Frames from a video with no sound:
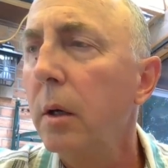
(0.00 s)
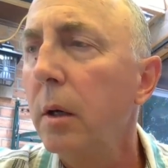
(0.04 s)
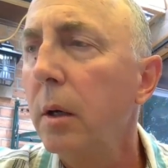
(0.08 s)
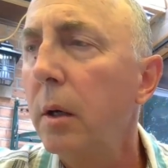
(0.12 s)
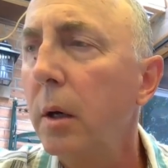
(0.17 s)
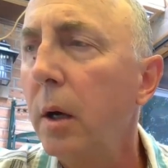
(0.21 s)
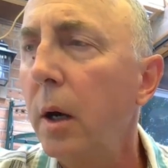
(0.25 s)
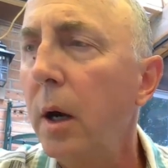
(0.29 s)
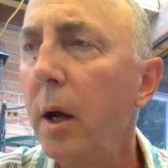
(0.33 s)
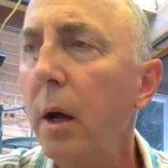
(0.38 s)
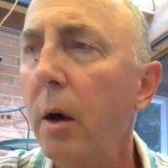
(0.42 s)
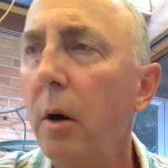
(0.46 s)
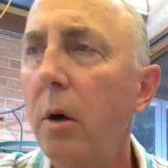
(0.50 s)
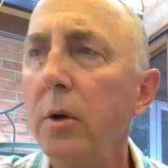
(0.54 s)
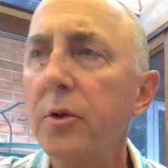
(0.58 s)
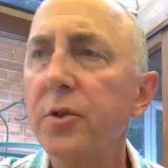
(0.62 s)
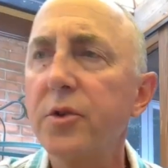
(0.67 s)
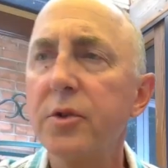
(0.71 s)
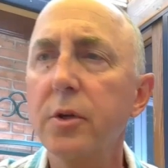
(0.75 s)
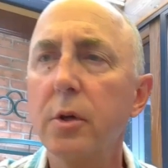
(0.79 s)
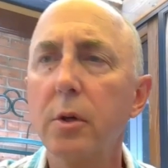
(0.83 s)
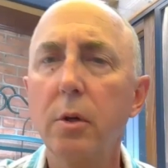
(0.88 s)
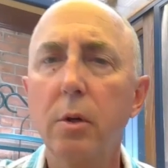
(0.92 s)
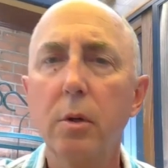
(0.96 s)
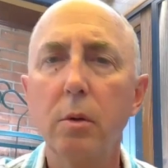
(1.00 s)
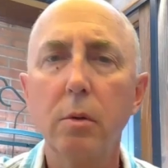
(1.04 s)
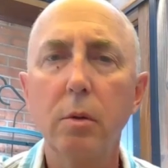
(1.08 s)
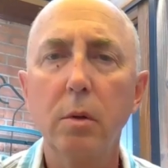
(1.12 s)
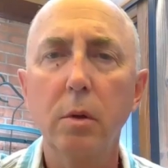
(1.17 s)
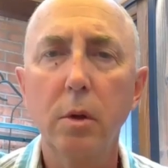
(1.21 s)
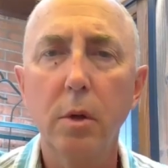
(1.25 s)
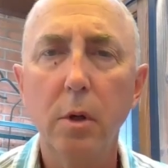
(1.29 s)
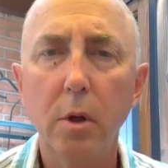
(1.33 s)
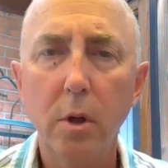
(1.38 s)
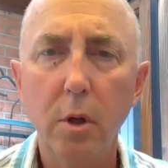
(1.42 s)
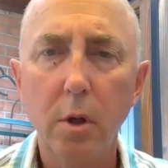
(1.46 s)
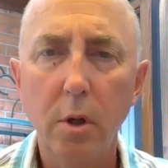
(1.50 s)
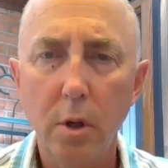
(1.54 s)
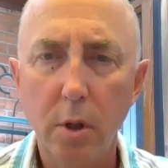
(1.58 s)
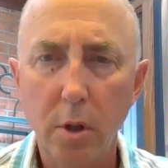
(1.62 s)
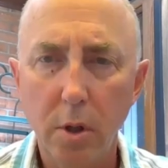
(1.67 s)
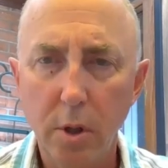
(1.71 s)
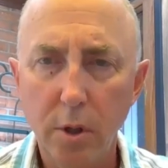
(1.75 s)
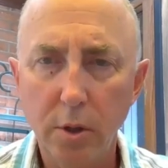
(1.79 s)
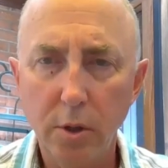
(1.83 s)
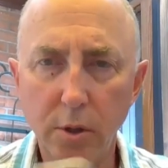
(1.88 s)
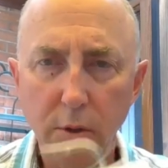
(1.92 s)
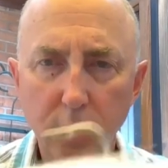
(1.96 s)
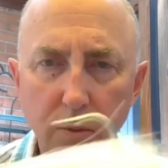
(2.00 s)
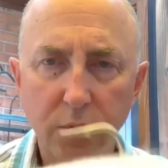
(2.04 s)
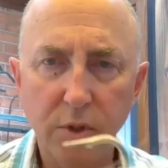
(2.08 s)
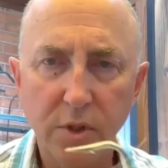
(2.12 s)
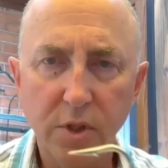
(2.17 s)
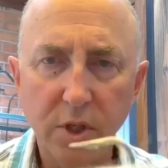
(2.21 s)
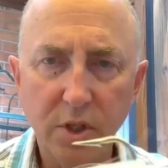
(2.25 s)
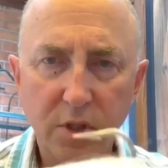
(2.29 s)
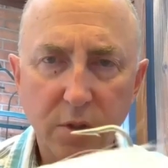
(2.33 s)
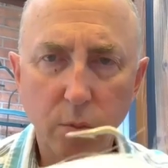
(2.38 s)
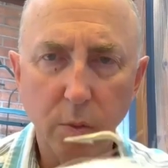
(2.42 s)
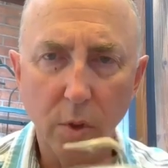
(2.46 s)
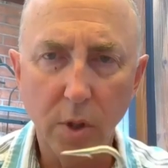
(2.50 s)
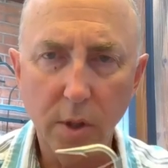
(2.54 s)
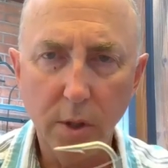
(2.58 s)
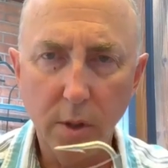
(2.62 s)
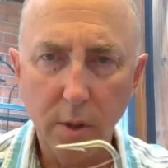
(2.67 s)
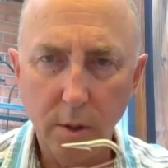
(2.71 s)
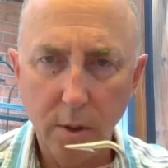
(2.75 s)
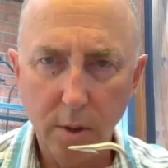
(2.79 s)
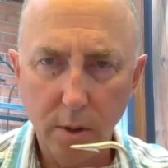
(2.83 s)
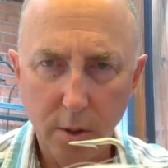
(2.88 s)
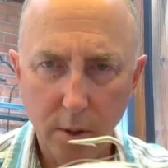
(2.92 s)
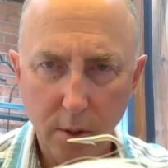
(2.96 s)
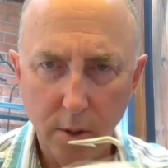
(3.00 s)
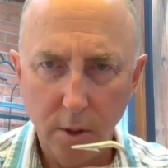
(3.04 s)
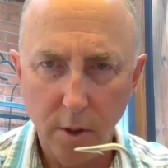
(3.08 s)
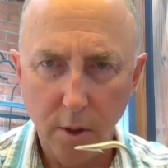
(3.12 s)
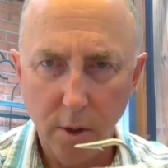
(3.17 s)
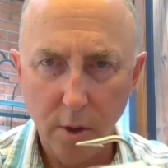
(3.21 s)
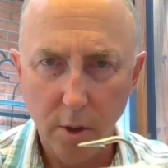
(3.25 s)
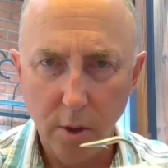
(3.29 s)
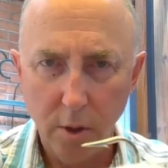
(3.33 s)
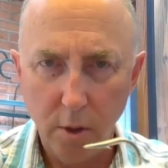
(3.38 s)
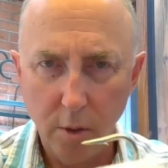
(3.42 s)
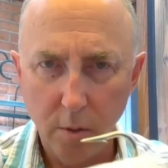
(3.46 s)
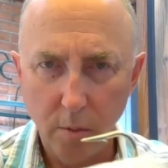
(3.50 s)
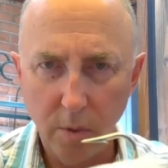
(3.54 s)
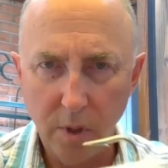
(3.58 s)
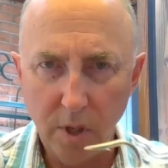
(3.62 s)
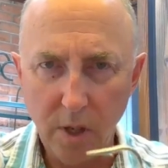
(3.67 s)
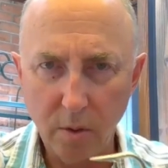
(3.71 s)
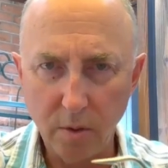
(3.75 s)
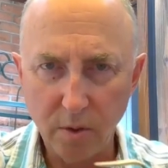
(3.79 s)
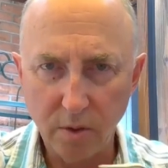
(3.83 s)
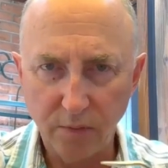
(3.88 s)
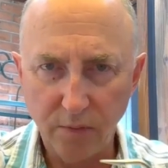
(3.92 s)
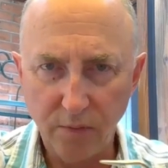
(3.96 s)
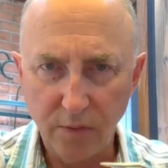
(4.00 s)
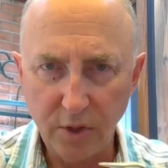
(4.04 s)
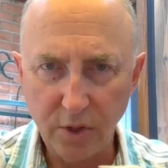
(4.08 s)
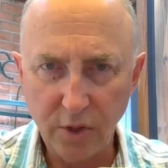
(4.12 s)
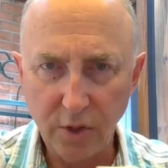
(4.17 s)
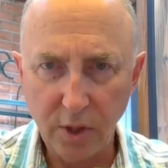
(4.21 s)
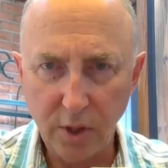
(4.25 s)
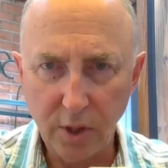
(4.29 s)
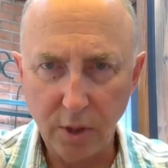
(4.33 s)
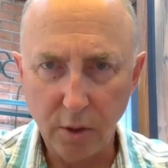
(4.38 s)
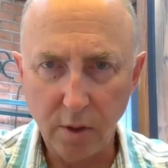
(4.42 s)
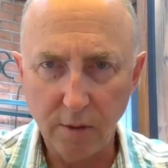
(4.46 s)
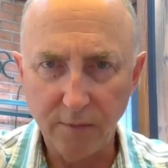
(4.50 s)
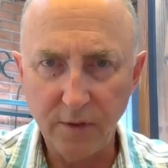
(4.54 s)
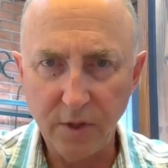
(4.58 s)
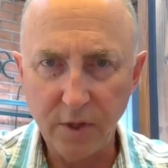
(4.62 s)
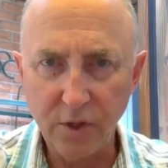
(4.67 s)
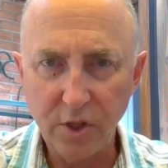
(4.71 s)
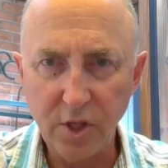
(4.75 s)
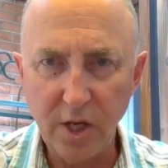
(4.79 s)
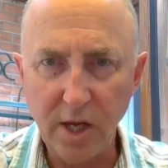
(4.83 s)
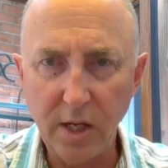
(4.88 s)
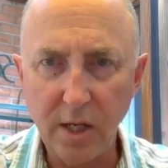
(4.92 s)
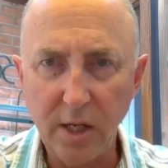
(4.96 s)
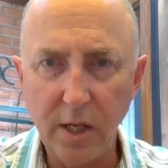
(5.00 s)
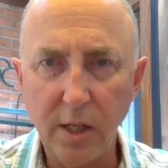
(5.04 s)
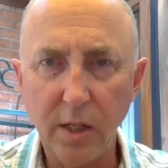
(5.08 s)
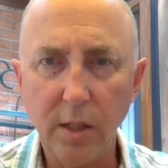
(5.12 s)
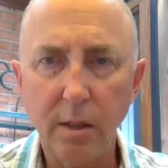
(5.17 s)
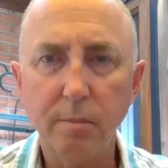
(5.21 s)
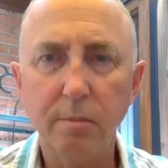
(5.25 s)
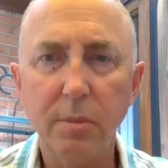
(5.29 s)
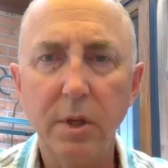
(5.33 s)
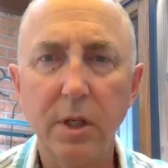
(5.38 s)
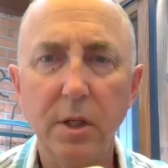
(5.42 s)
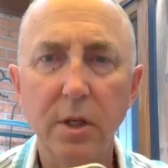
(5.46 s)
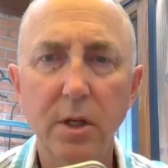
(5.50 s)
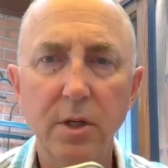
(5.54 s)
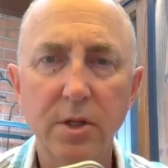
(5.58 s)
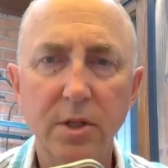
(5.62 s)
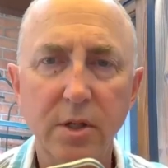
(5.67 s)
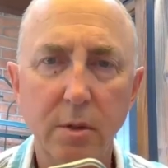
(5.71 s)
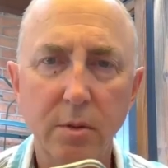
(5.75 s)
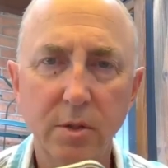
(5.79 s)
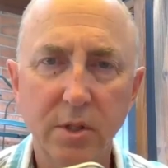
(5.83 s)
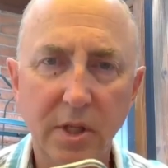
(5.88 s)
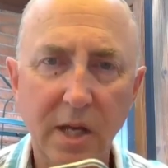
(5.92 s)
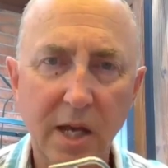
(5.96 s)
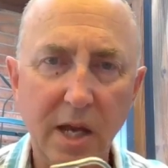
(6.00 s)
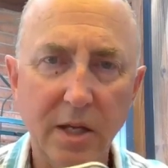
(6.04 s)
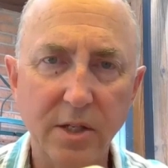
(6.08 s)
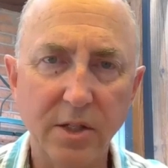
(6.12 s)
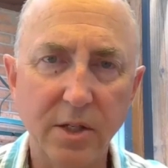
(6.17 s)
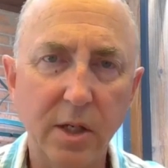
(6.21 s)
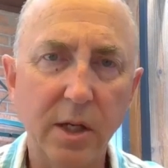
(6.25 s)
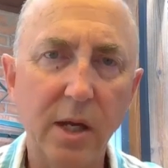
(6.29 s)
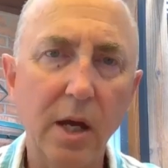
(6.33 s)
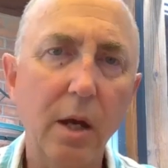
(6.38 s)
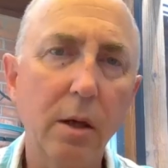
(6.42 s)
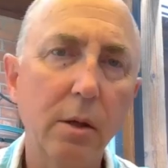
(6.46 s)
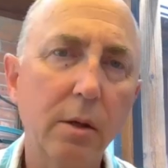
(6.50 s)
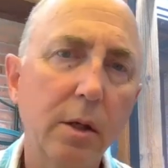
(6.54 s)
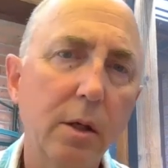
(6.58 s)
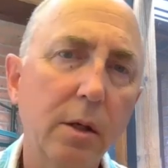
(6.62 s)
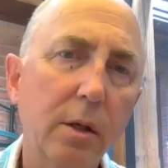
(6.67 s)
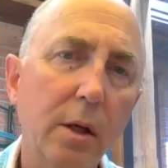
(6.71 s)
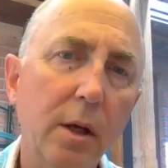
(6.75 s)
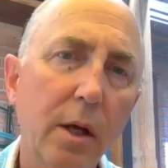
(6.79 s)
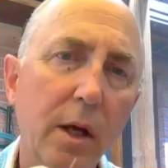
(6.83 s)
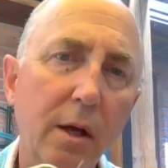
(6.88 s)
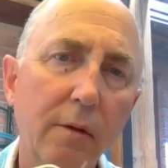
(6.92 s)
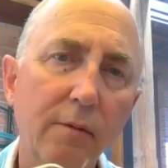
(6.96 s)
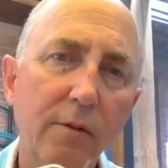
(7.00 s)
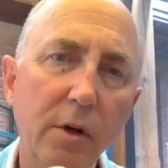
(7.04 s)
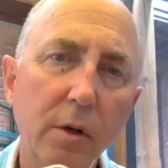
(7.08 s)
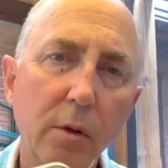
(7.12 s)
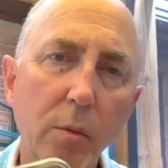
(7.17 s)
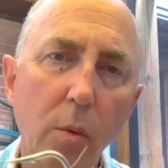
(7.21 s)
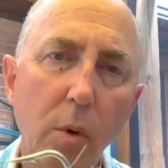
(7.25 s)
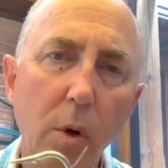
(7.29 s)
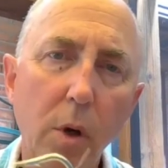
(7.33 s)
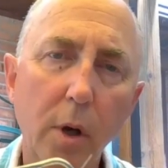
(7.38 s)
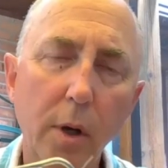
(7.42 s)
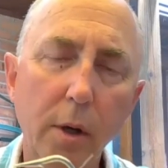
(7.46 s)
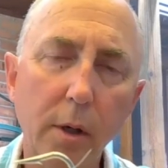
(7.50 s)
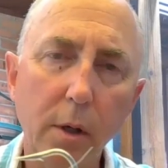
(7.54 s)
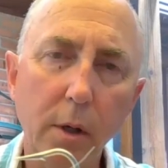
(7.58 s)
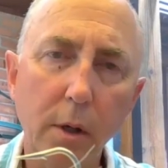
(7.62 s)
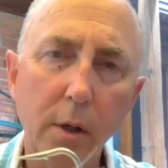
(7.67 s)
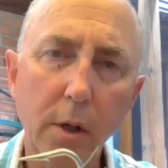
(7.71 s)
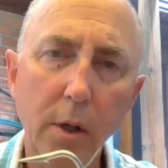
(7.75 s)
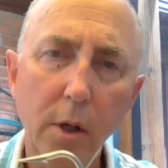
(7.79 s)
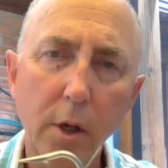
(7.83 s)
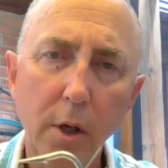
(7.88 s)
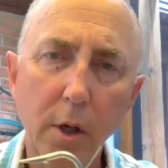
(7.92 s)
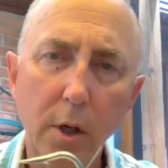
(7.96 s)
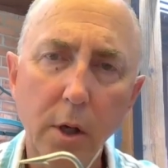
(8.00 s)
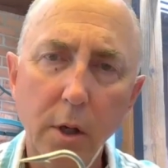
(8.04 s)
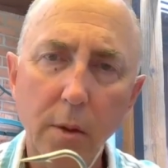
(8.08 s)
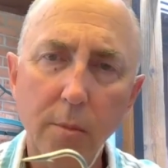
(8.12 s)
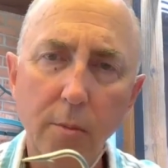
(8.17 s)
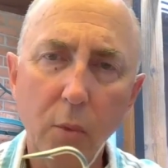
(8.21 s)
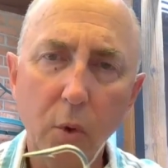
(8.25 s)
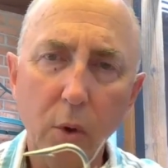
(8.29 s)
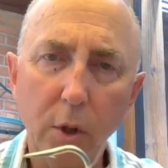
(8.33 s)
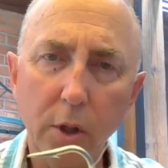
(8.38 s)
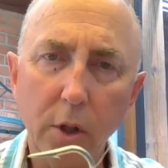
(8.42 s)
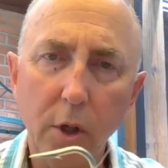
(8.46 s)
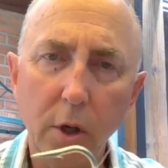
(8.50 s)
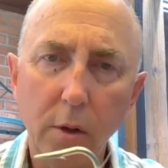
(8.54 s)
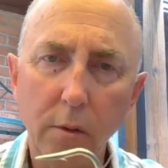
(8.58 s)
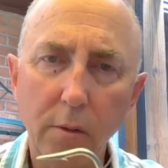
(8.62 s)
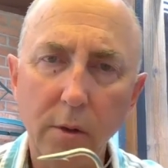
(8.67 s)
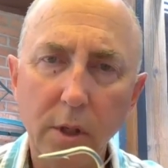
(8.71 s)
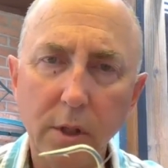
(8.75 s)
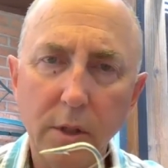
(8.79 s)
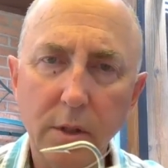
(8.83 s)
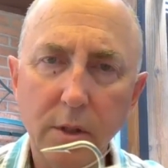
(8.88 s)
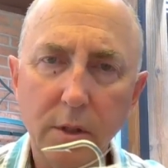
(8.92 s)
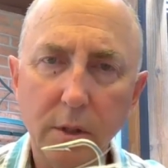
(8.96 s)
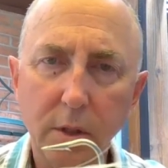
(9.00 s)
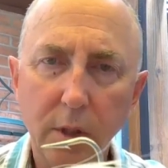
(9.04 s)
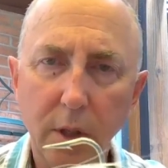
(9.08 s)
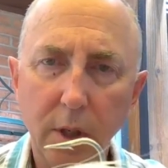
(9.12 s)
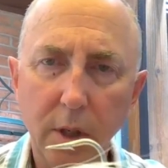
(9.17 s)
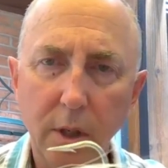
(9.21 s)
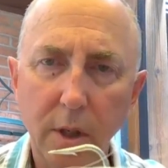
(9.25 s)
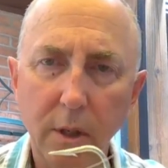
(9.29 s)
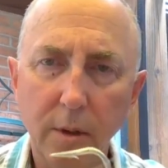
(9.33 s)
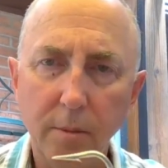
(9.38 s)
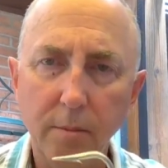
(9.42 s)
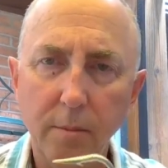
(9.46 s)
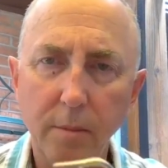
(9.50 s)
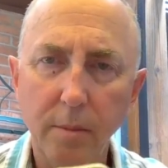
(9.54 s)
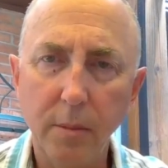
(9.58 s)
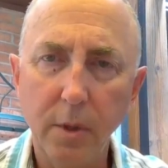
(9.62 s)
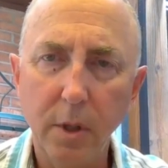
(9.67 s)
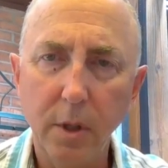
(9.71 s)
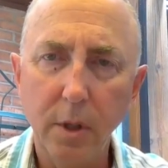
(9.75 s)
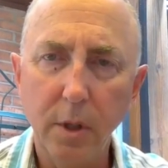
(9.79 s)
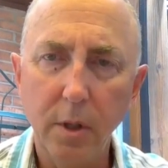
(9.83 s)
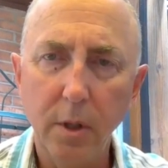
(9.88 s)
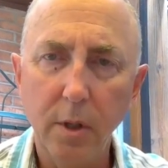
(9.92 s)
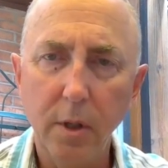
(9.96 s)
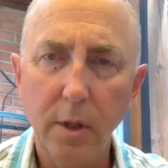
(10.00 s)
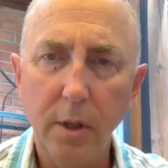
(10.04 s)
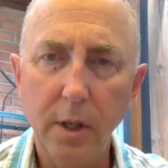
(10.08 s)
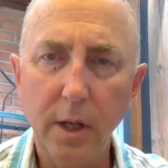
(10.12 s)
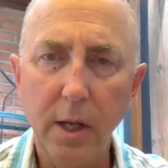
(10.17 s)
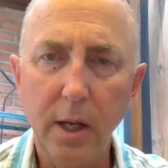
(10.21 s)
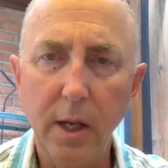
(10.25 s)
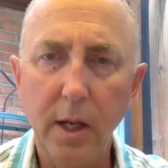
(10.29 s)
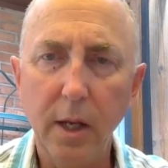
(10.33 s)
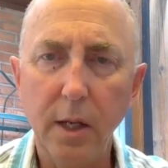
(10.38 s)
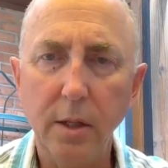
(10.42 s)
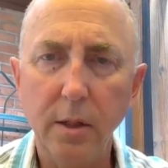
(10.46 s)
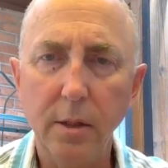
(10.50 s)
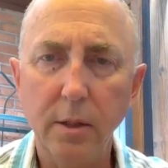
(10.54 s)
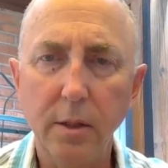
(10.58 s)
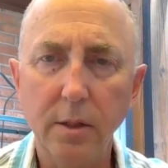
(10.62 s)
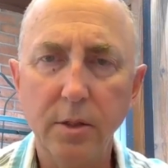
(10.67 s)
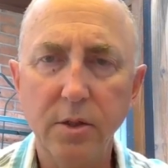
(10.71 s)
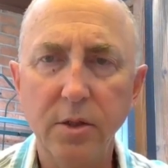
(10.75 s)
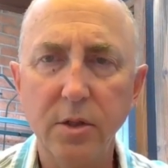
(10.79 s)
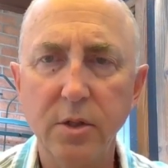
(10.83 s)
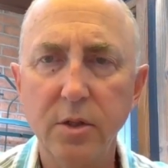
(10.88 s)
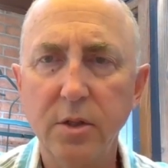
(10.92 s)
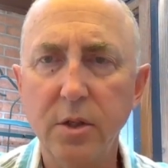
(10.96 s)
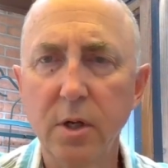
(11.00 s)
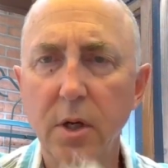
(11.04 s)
I also used this one when I was fishing off the jetty because I was casting out into heavier water more current. And this is